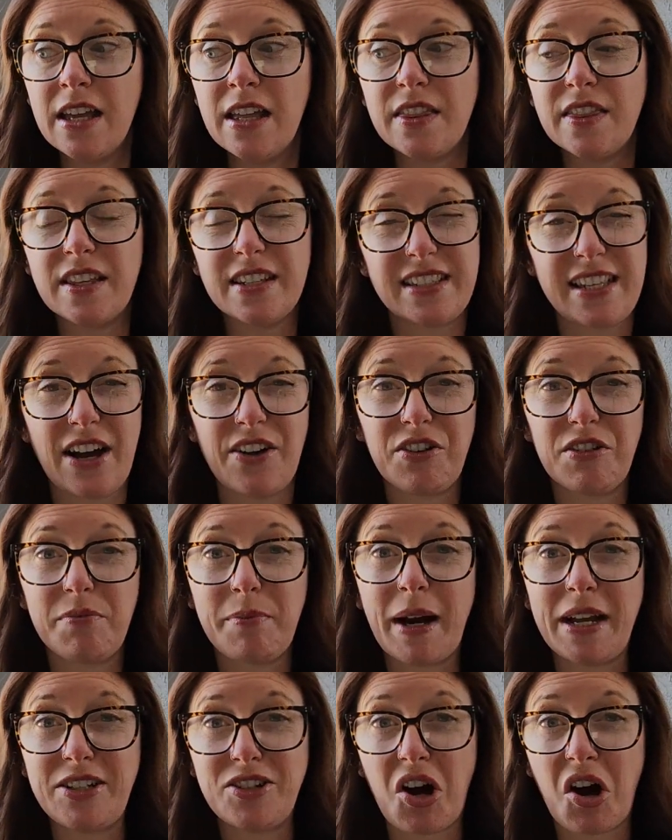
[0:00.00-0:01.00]
the sound of
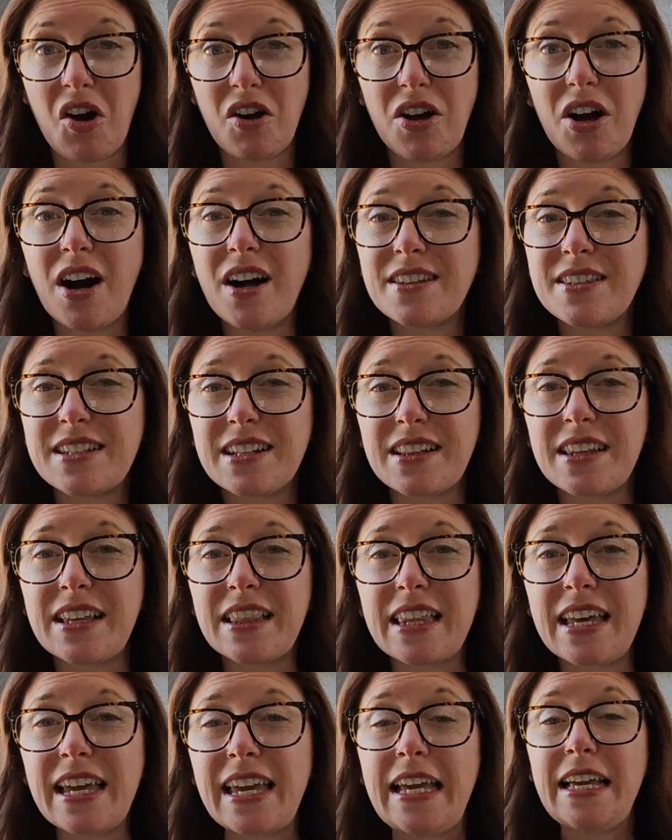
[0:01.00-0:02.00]
my dog constantly
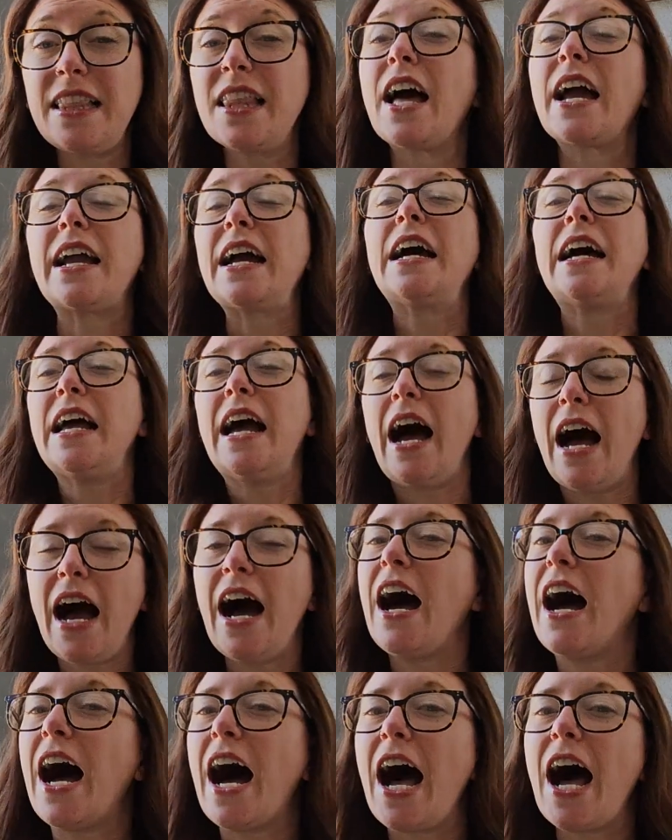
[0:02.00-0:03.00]
licking. Like,
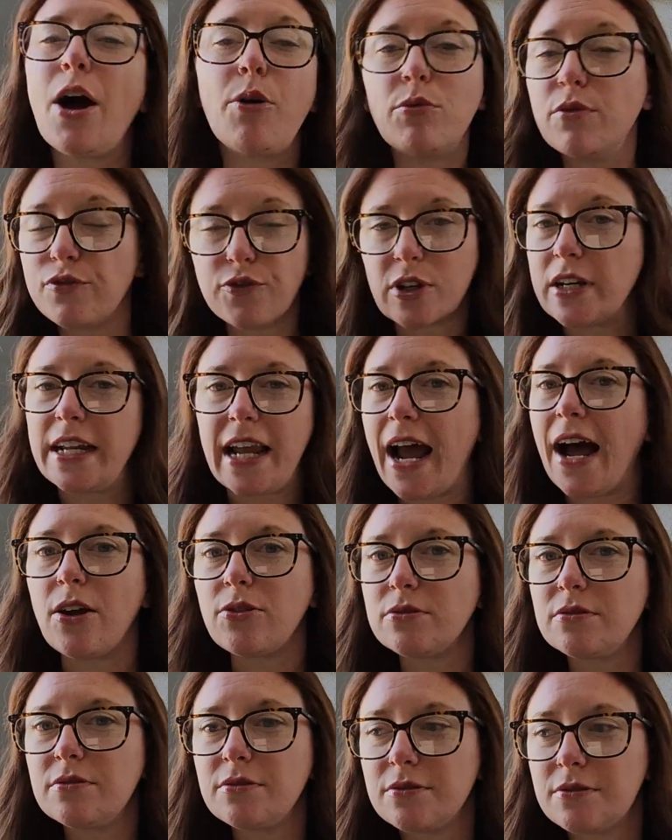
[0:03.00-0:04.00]
I will freak out
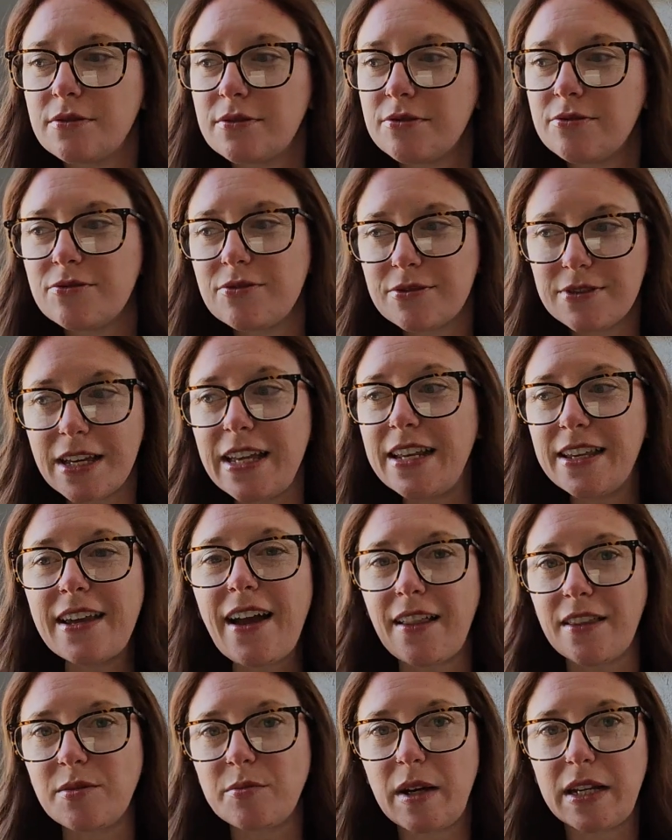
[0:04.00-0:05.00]
and
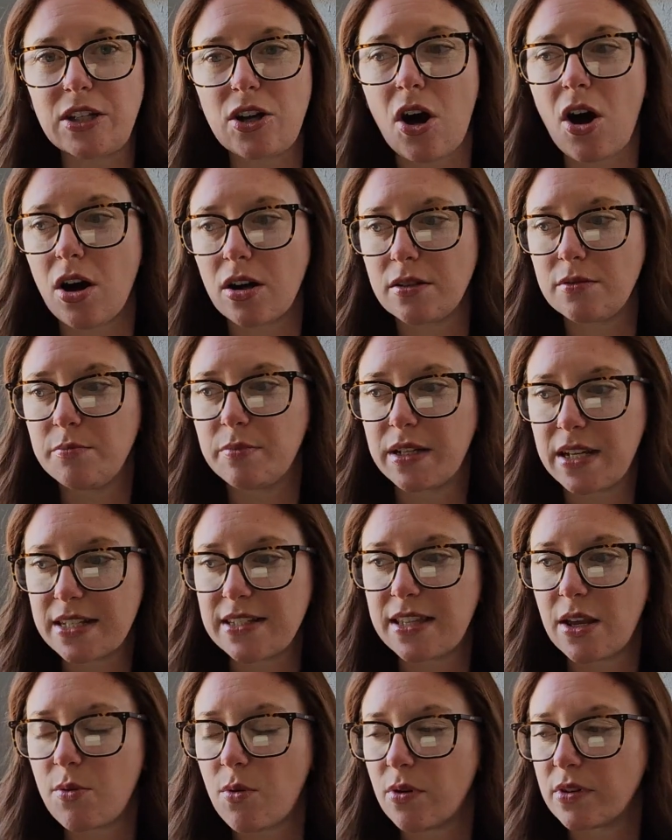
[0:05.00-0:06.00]
yell at my dog because
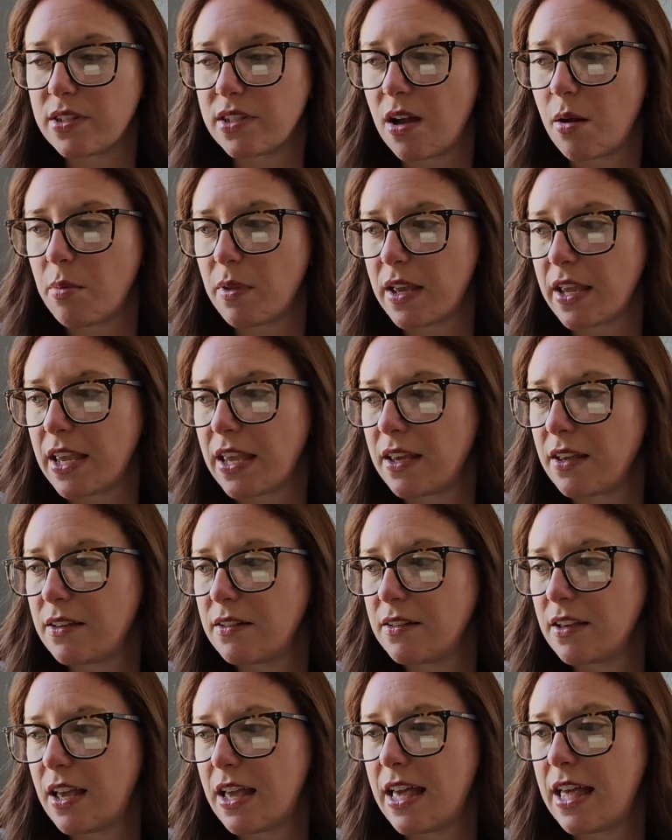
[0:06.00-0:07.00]
they won't stop licking.
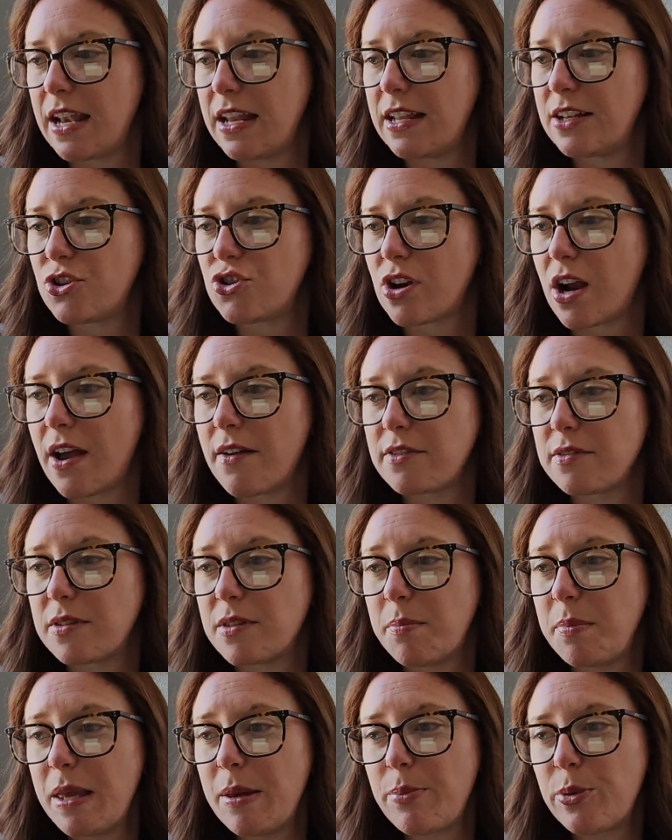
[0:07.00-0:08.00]
And it drives the
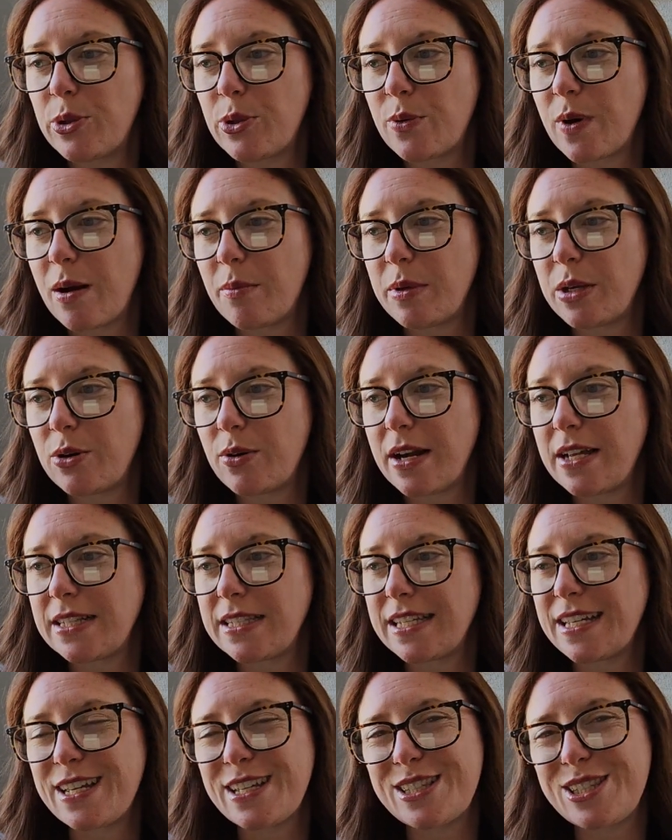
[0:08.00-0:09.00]
people around me
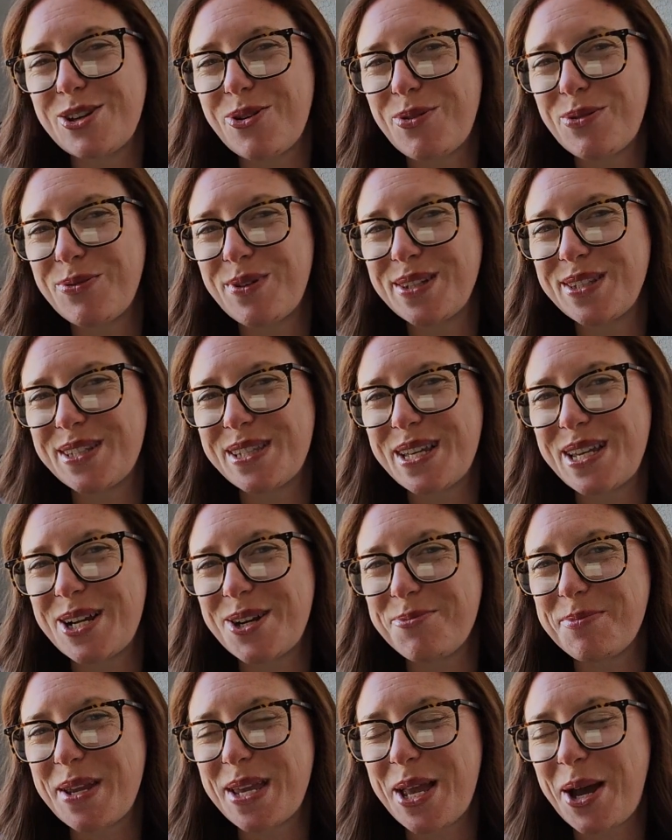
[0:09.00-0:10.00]
crazy because no one wants to hear
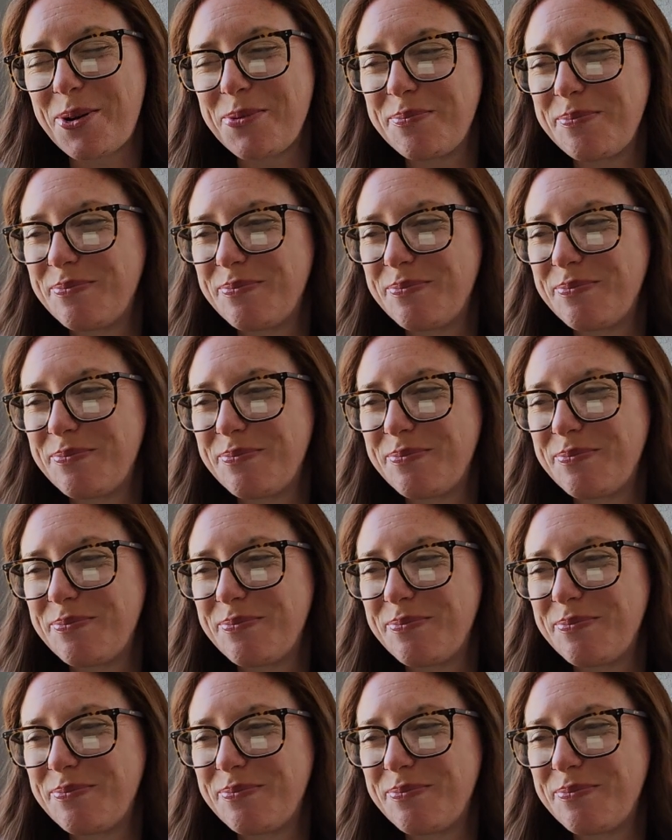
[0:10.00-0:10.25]
me yell.